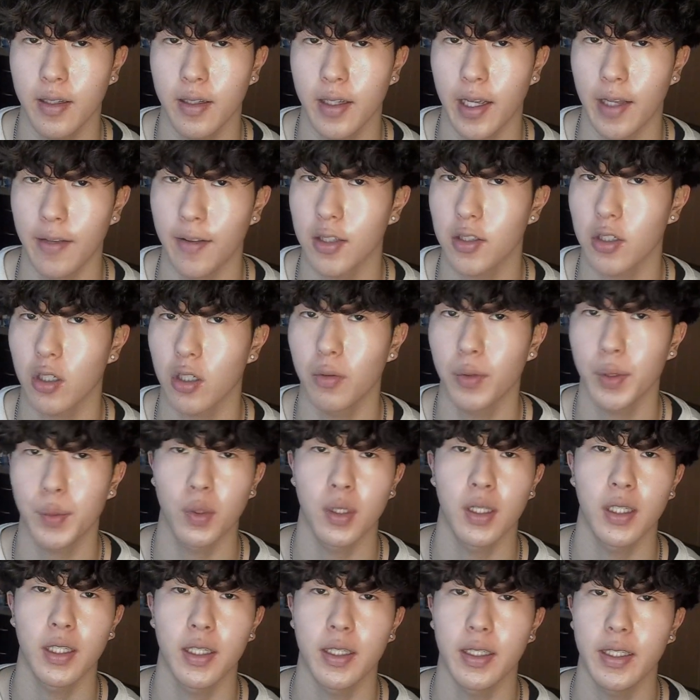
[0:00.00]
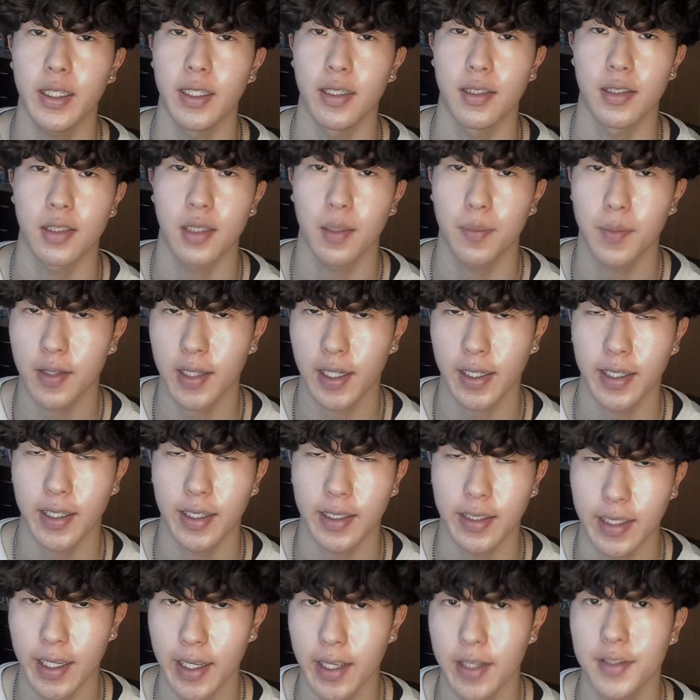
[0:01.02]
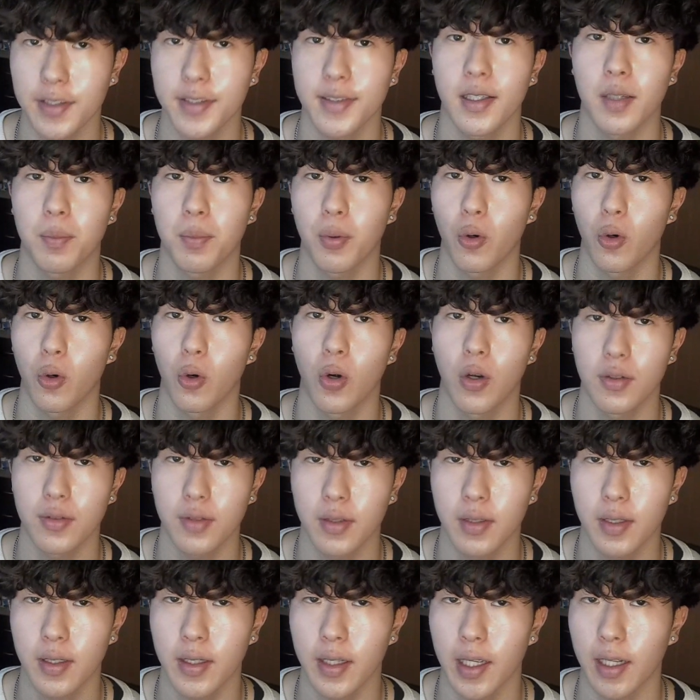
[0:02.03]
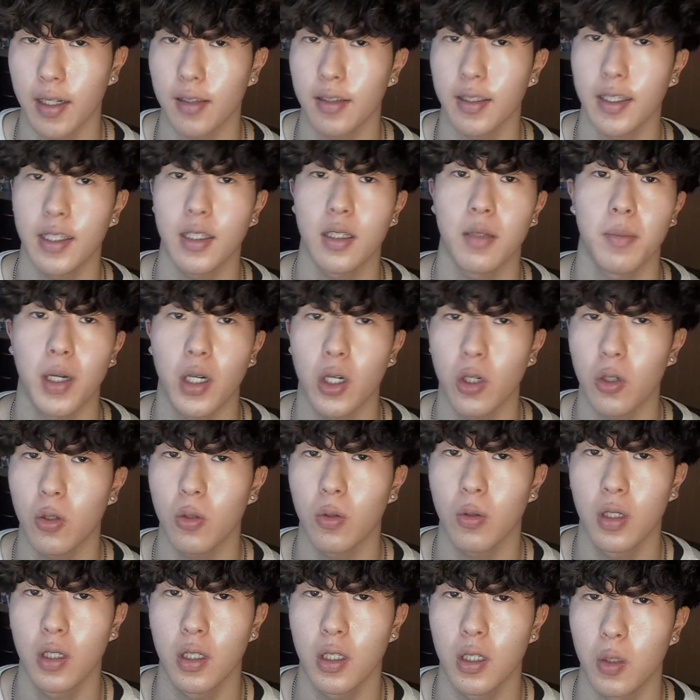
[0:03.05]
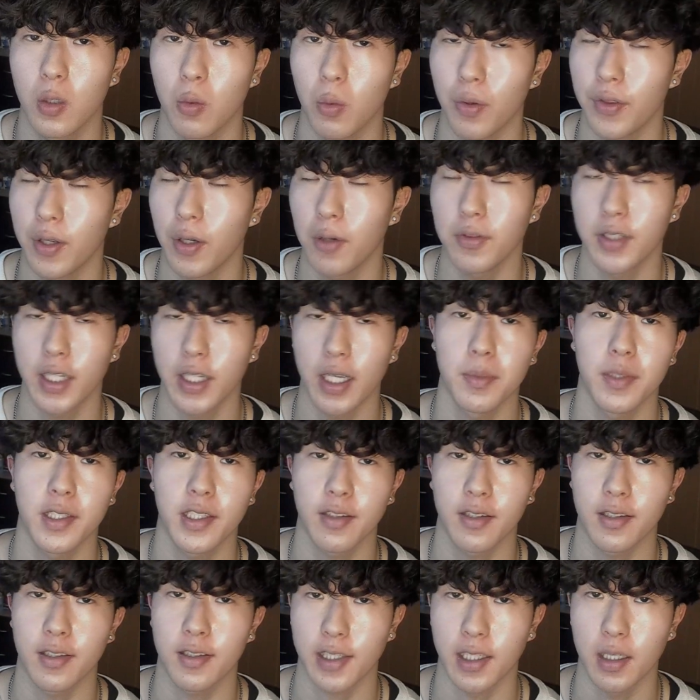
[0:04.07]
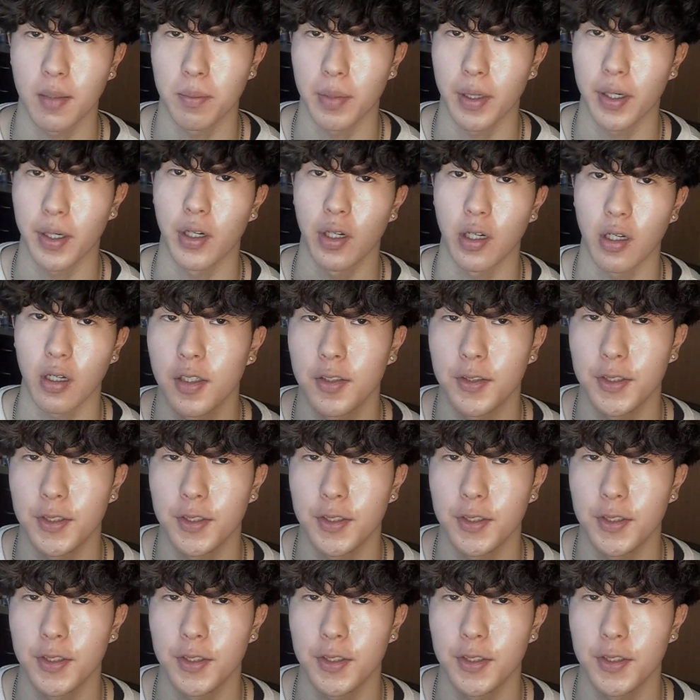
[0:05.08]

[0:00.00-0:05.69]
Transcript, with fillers: and that's all we really need, something that can get into the pores and clean them out without damaging the skin barrier.